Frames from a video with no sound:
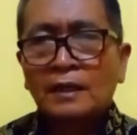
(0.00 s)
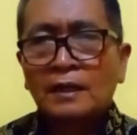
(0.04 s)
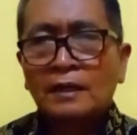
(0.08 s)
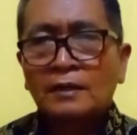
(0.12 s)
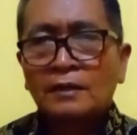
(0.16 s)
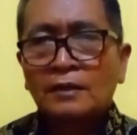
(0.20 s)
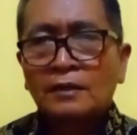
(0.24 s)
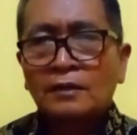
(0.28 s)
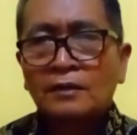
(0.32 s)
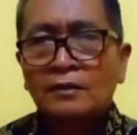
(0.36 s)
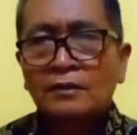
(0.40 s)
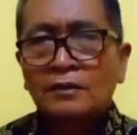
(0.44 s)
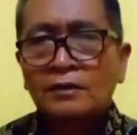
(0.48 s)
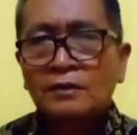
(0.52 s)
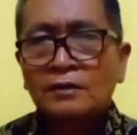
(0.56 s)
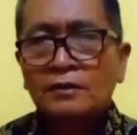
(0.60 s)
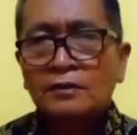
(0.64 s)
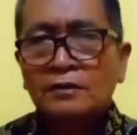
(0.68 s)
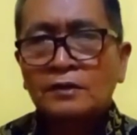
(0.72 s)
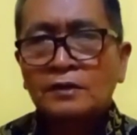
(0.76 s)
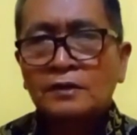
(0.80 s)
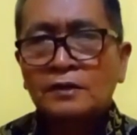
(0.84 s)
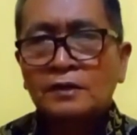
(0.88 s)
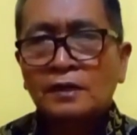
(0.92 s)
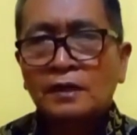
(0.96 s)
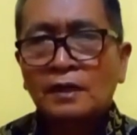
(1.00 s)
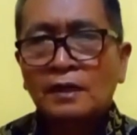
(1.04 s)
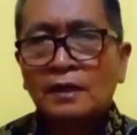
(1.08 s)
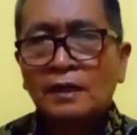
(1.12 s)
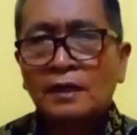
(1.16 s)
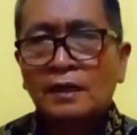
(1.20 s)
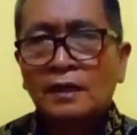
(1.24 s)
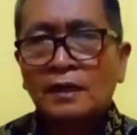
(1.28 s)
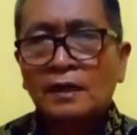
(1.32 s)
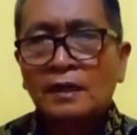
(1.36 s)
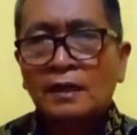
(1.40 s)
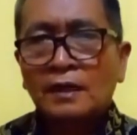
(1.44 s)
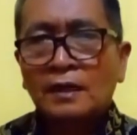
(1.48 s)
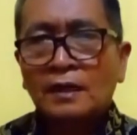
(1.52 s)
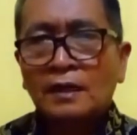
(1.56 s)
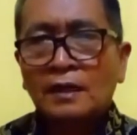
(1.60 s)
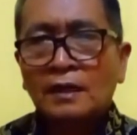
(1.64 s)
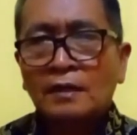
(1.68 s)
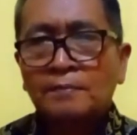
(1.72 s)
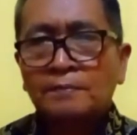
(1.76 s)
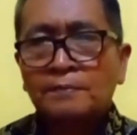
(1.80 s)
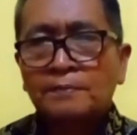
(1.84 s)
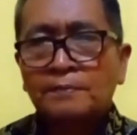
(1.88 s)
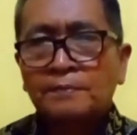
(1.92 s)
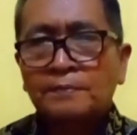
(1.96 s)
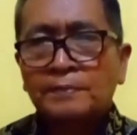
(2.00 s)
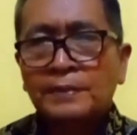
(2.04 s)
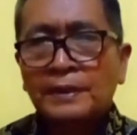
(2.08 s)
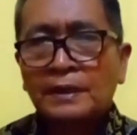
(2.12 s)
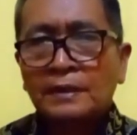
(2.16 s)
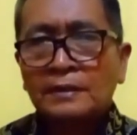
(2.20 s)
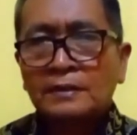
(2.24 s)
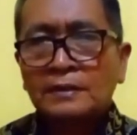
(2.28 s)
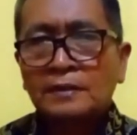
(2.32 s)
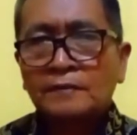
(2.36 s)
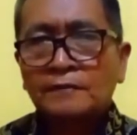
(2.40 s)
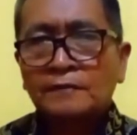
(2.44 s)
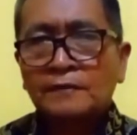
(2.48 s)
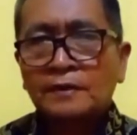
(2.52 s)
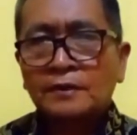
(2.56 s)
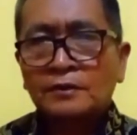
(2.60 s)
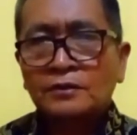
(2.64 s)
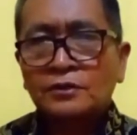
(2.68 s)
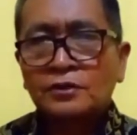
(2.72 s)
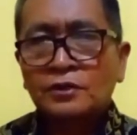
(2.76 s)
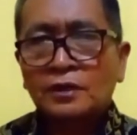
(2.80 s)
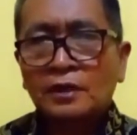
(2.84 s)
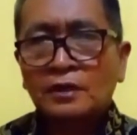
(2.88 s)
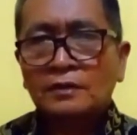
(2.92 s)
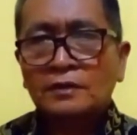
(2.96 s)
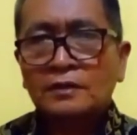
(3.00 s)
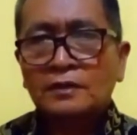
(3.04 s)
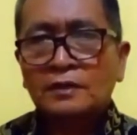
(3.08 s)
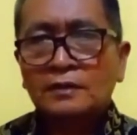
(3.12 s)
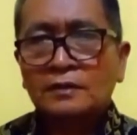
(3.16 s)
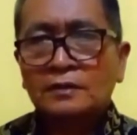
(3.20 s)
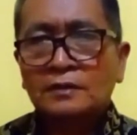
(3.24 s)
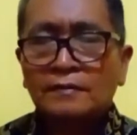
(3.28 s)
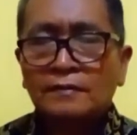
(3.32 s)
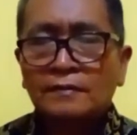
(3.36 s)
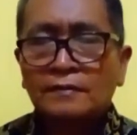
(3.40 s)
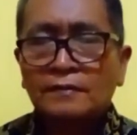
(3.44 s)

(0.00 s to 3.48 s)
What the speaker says: you use a passive construction.